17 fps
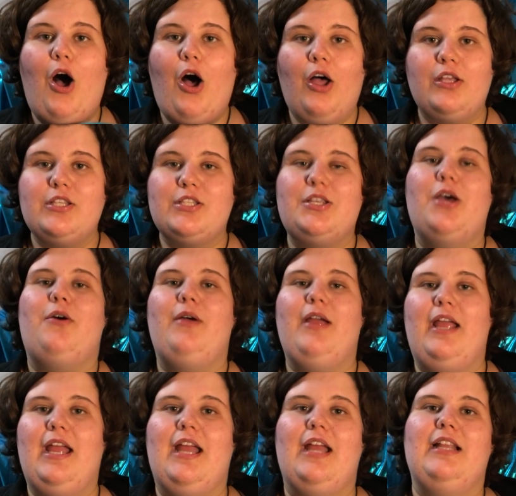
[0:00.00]

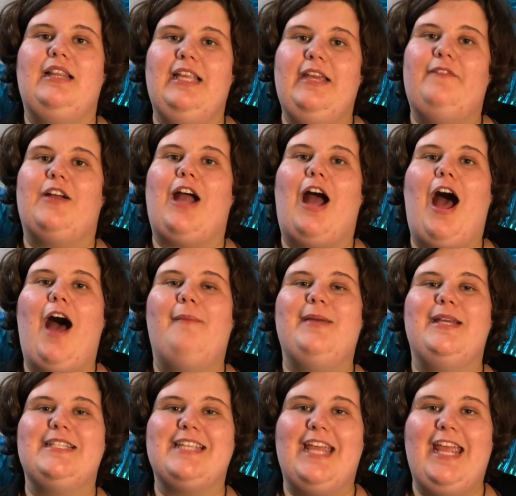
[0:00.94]
Also, leave a
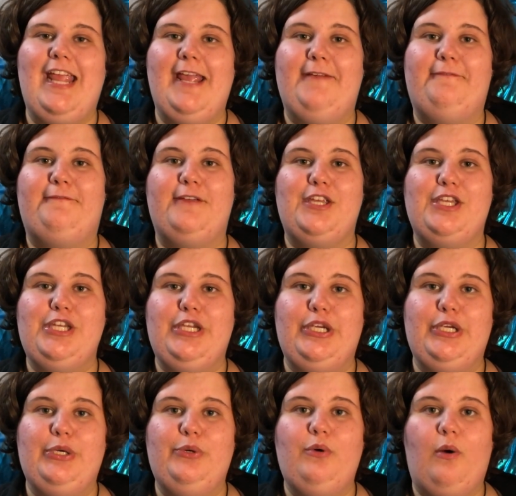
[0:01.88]
comment if
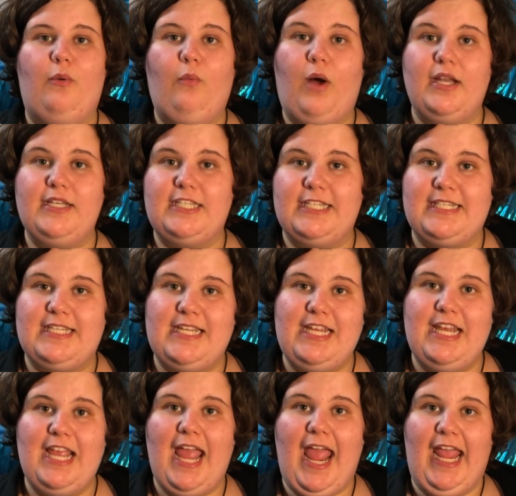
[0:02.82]
you want to
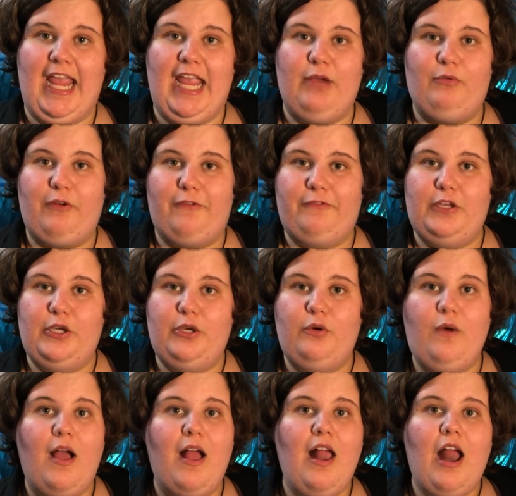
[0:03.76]
see a
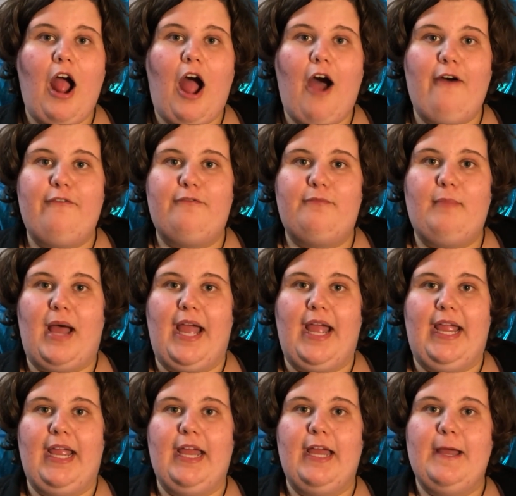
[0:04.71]
review of
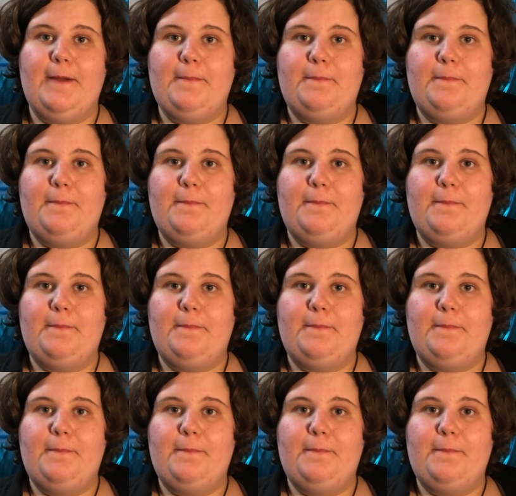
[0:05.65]
my